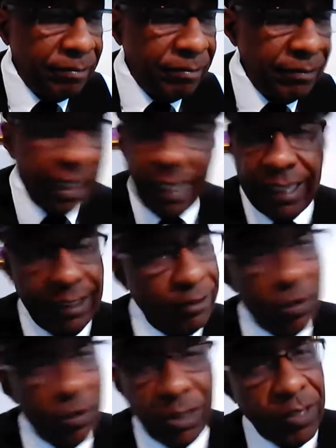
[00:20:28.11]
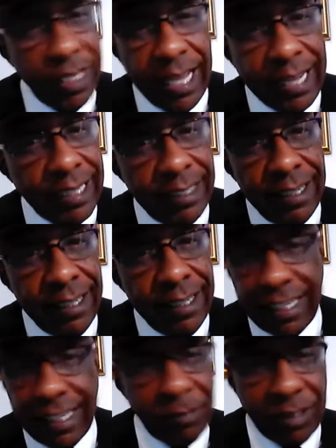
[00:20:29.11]
And the one way I can
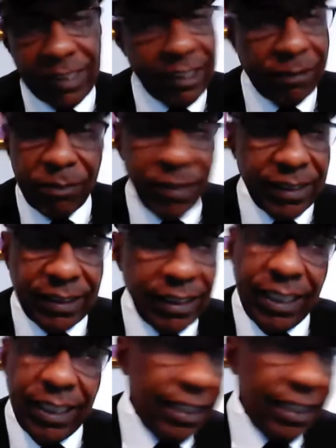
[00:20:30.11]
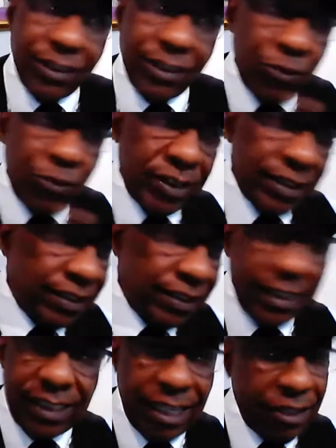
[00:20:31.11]
keep myself busy is going sit
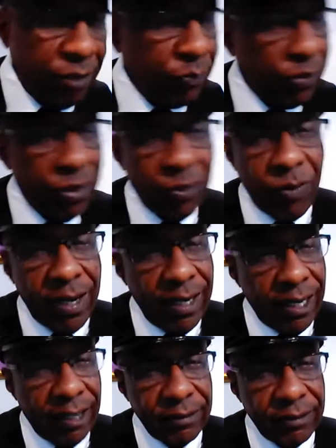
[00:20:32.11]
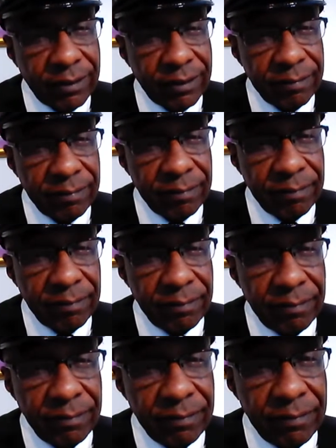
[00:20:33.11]
down in front of the White House
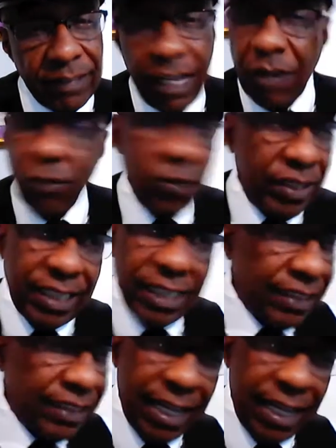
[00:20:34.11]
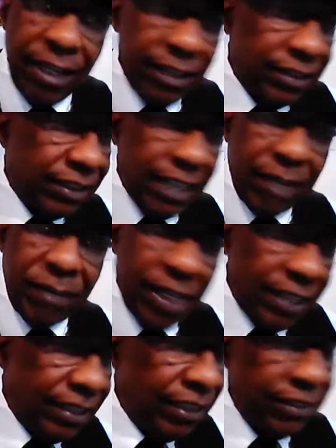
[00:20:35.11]
with that sign, stop hating
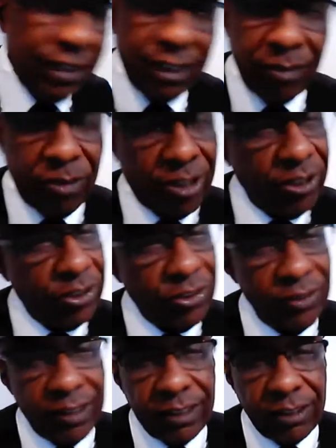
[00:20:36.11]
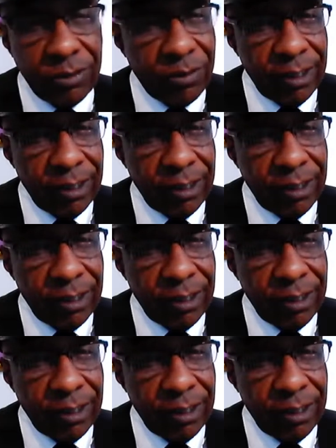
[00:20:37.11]
each other because you disagree.